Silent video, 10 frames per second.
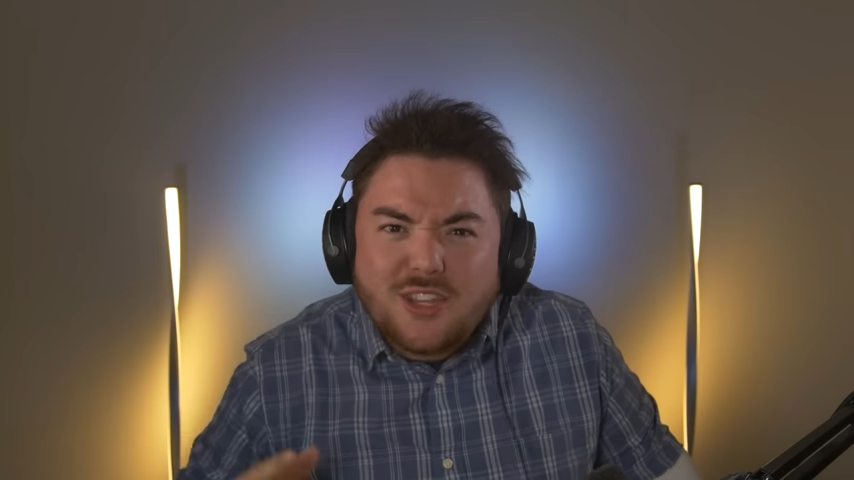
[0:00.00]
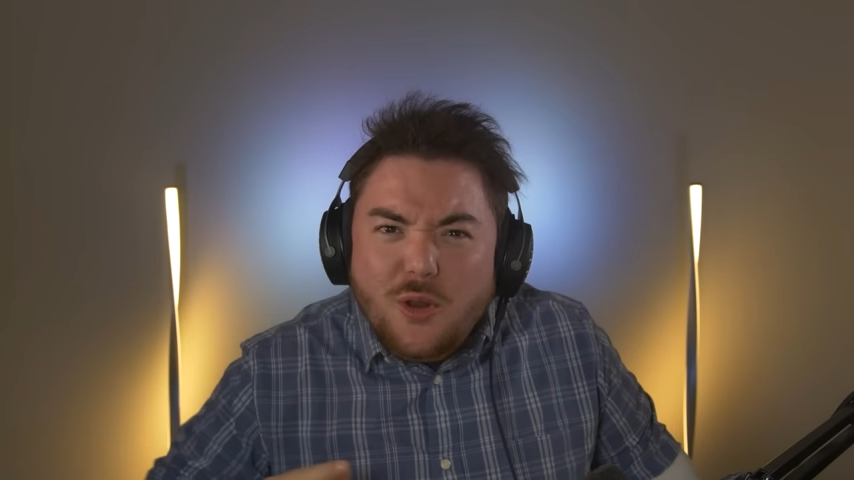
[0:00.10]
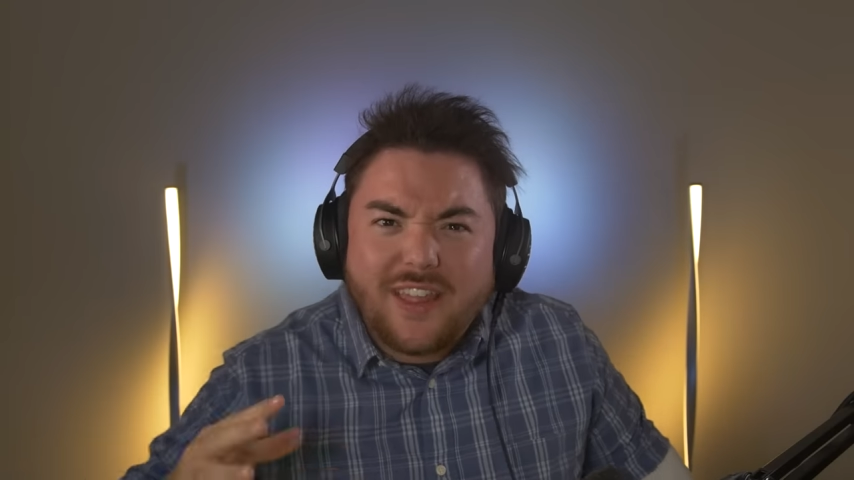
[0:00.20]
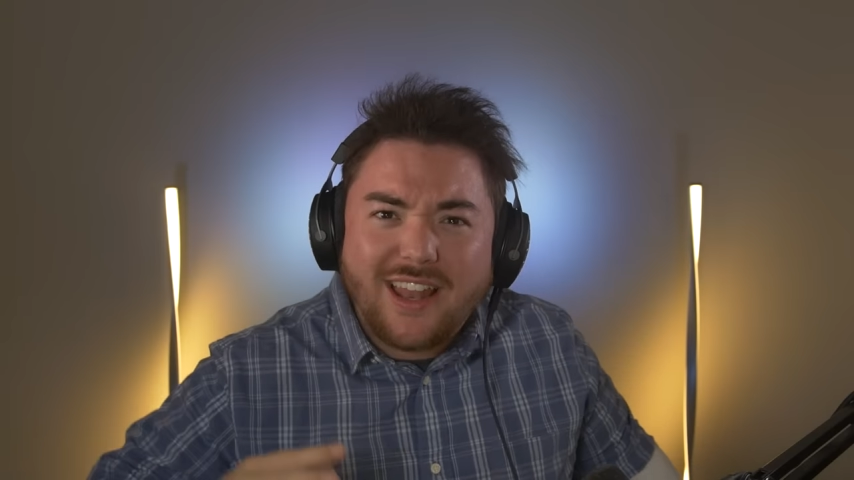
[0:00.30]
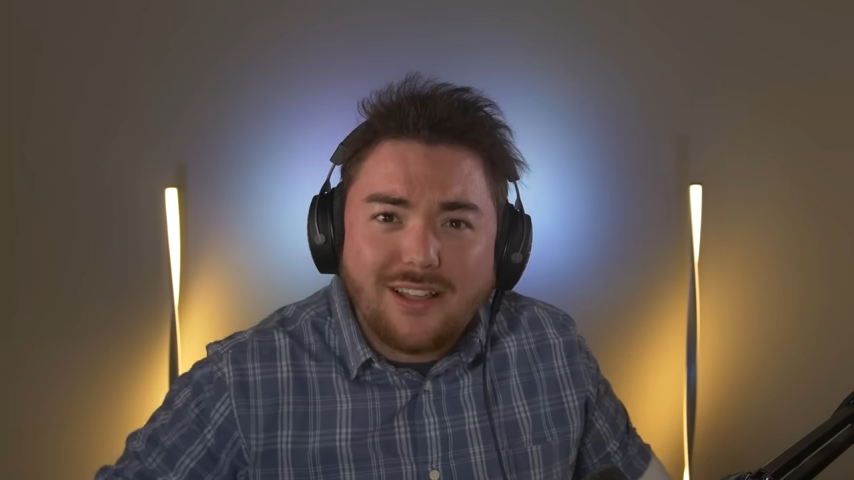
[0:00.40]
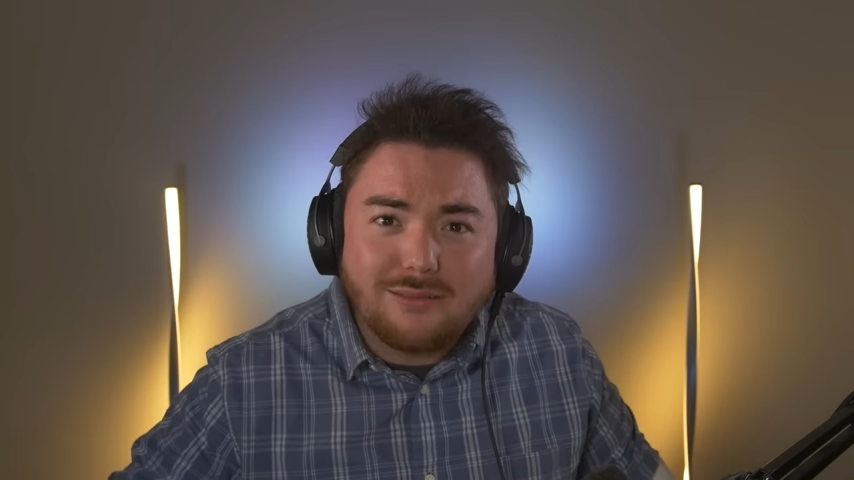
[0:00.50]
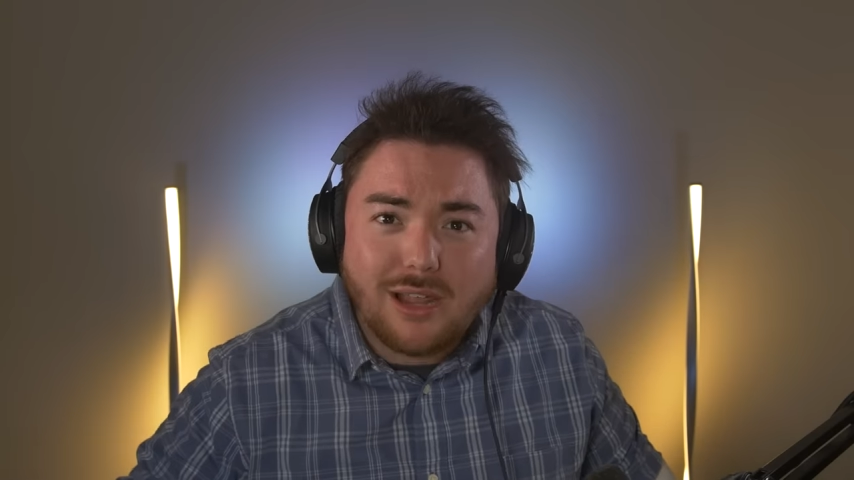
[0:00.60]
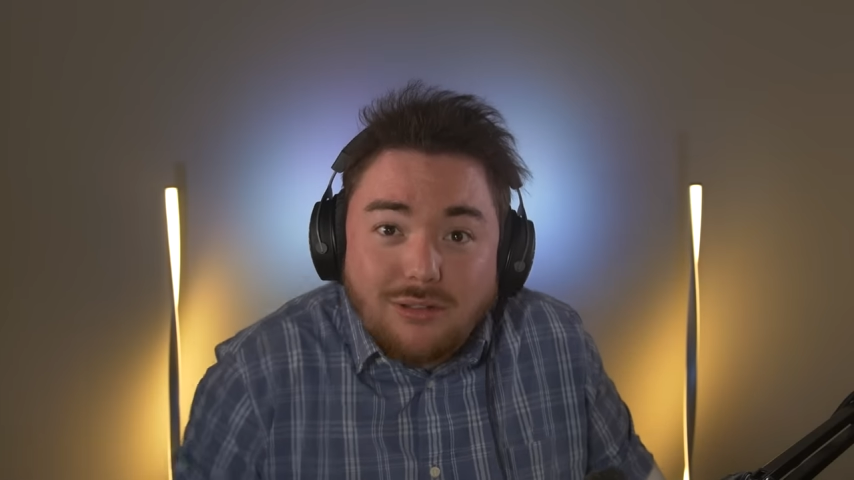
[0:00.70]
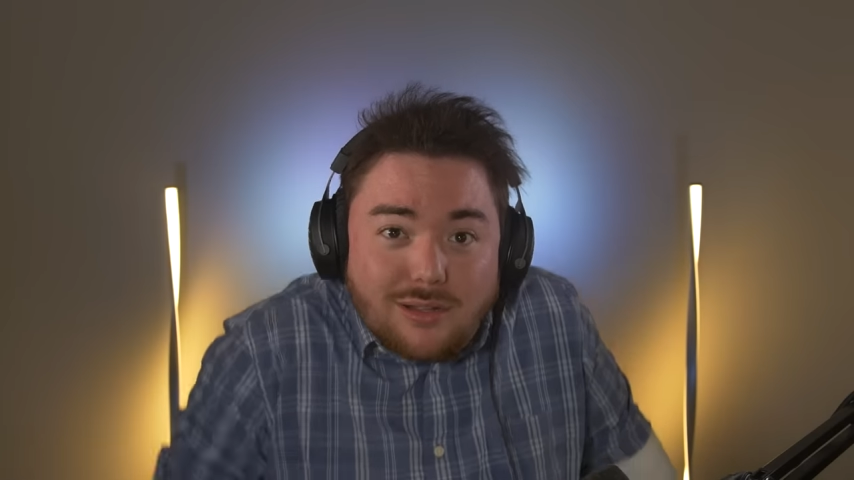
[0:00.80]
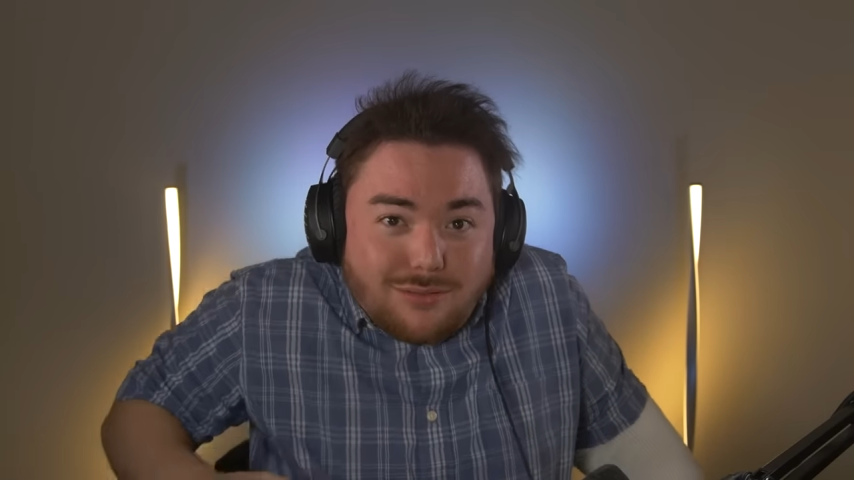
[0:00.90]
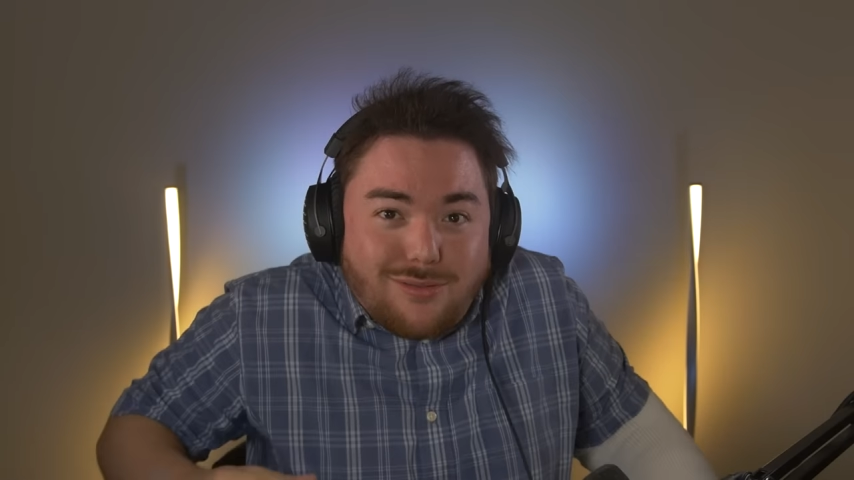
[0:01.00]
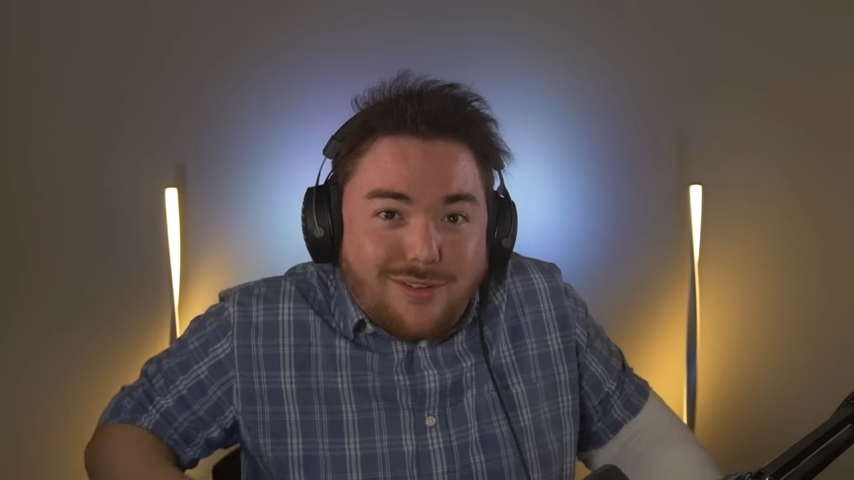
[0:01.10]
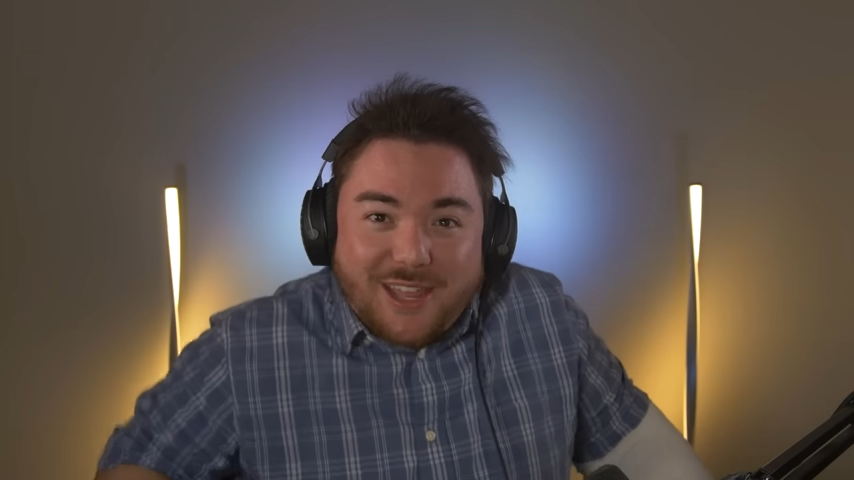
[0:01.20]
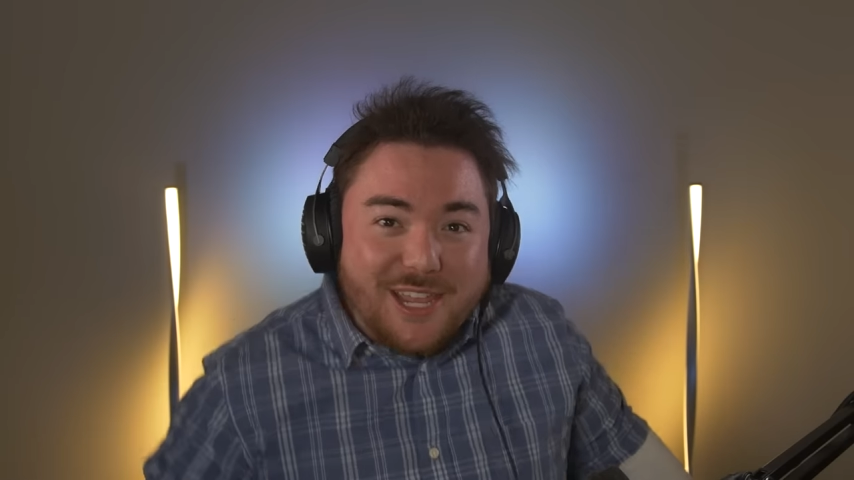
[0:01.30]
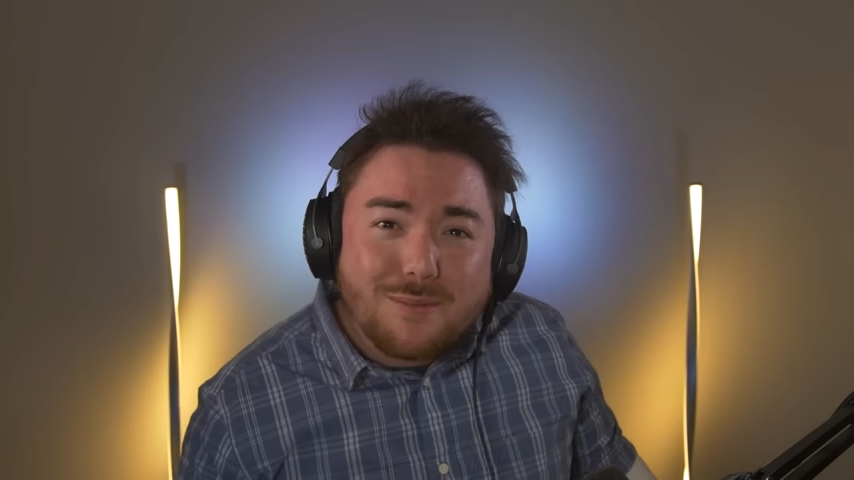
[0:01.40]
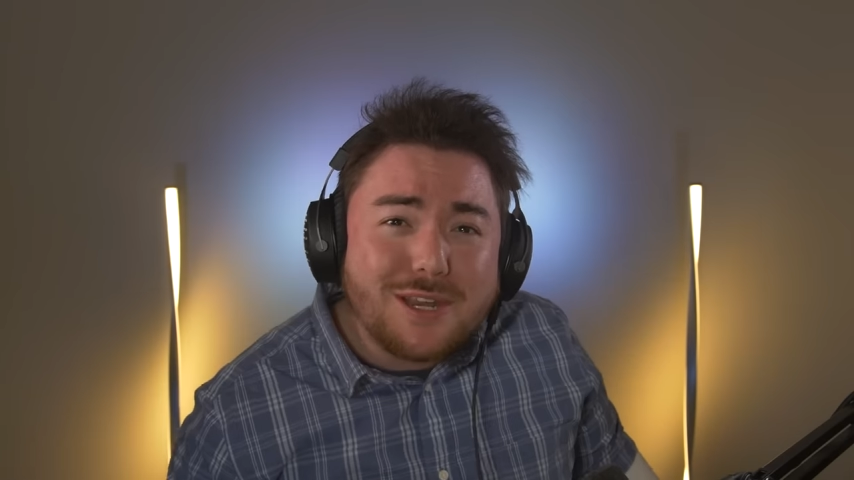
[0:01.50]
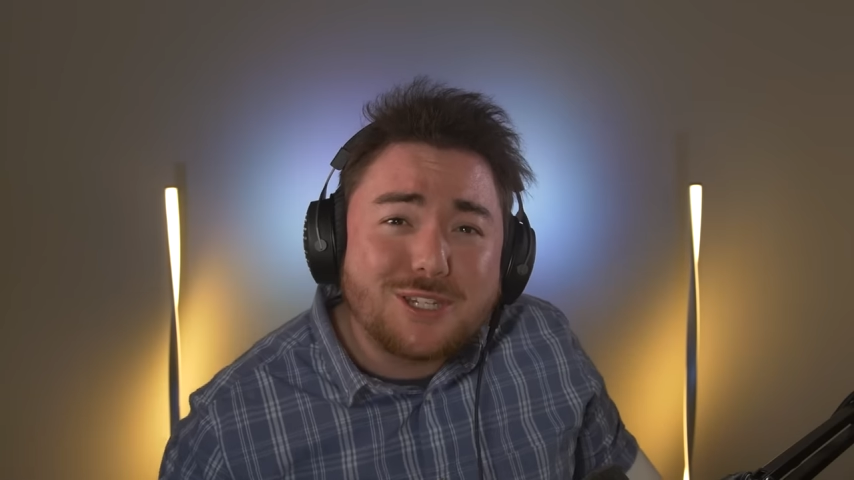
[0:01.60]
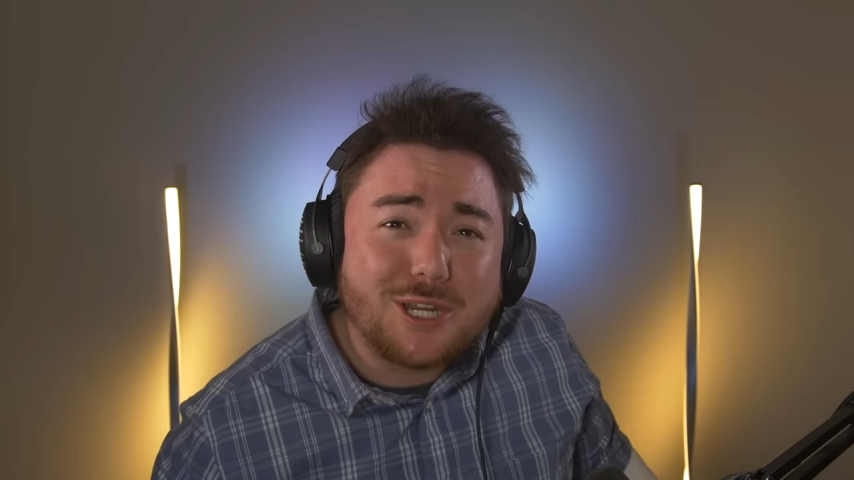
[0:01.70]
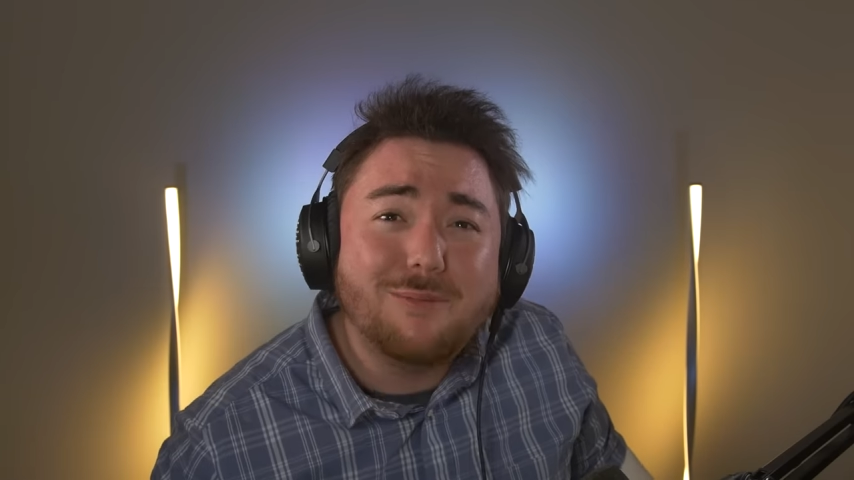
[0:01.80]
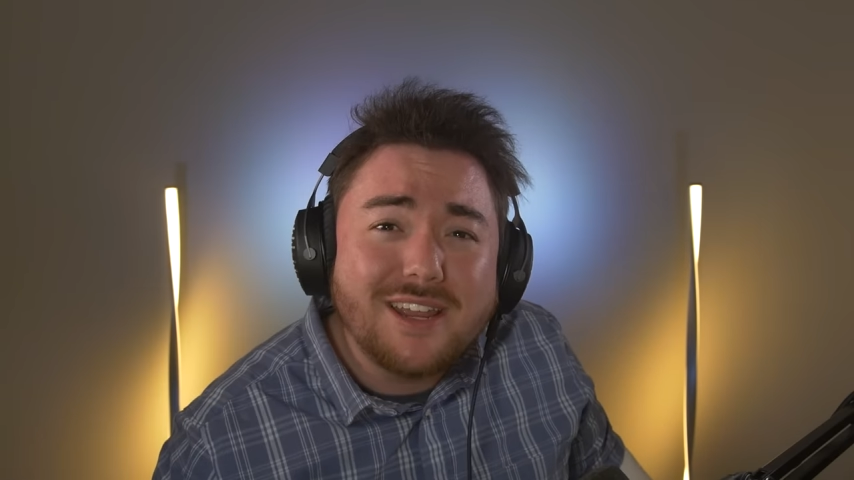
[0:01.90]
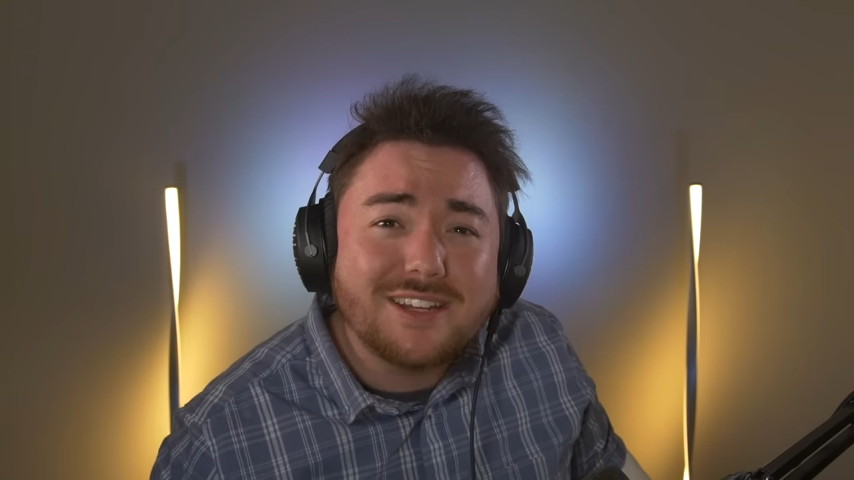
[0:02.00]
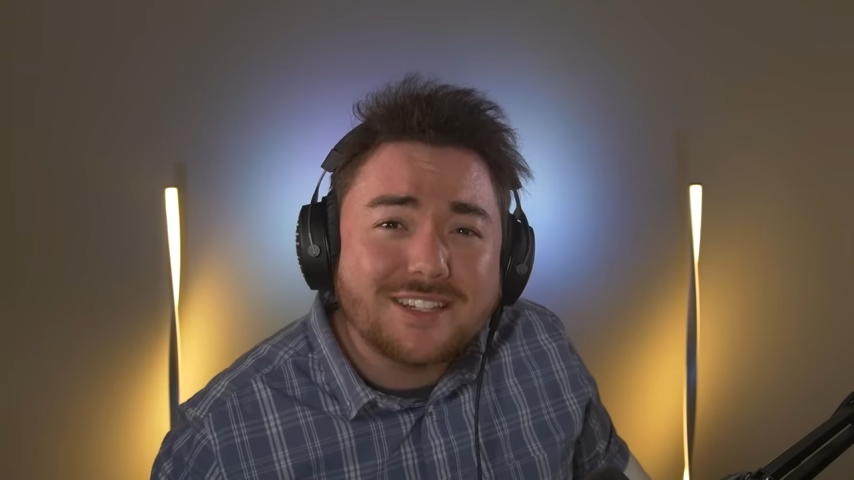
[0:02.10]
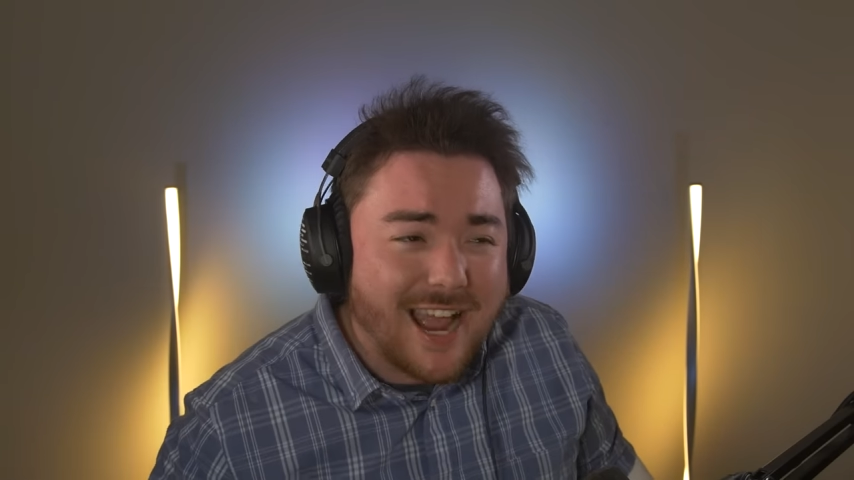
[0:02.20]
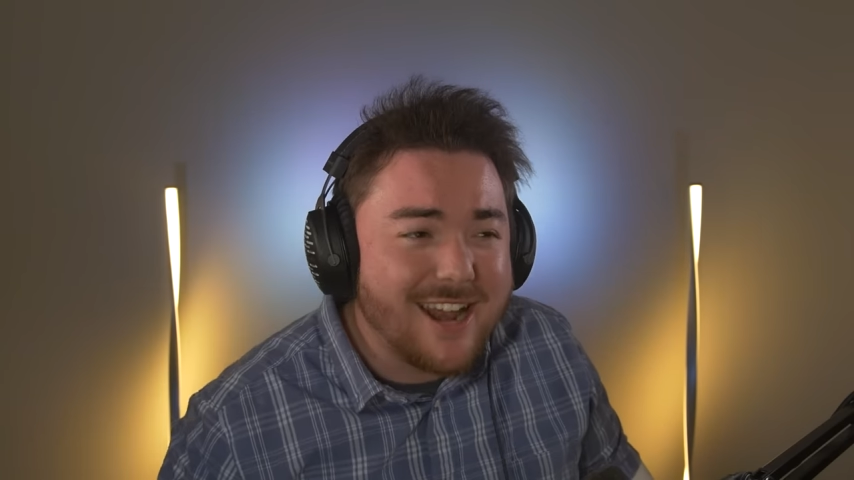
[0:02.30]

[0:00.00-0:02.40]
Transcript: you know that, like heebie-jeebies